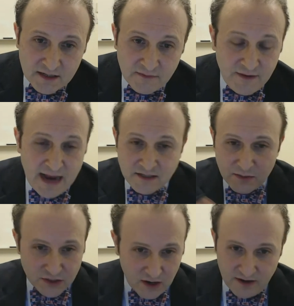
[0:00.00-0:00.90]
the vast
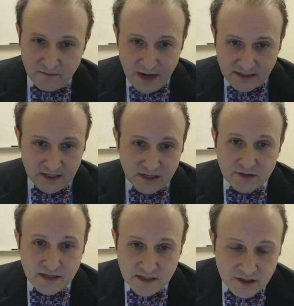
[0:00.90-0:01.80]
majority of basic and
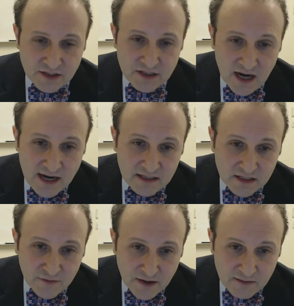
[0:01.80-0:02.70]
translational science,
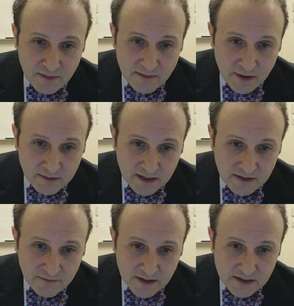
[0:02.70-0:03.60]
is funded by publicly
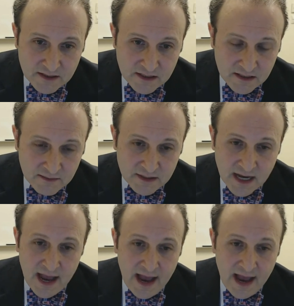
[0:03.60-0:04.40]
funded systems.